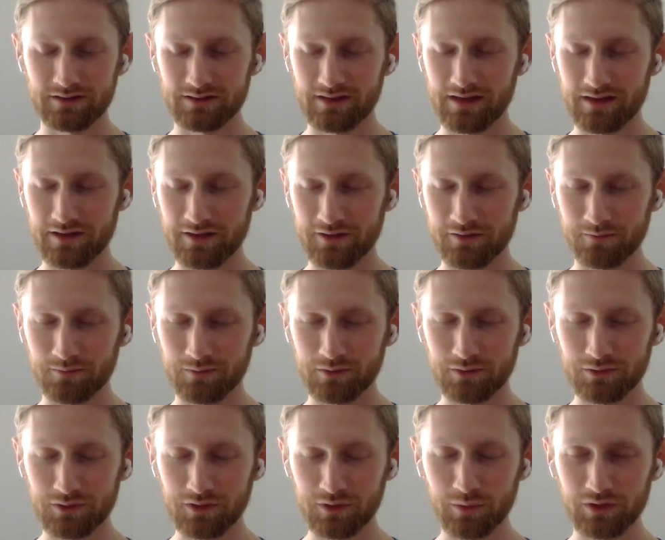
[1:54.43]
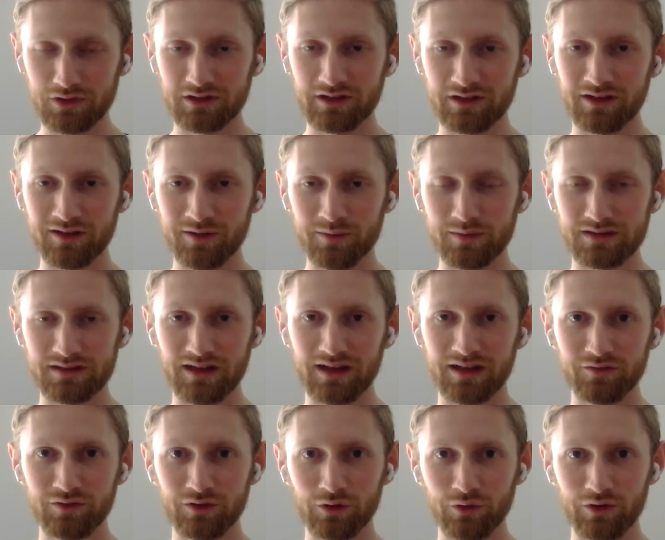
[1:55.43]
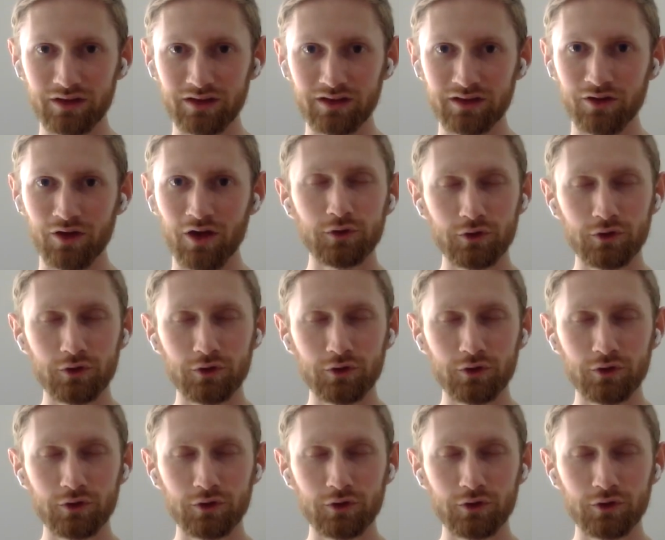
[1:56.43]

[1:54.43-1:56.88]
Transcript: taking too much time. It's kind of annoying.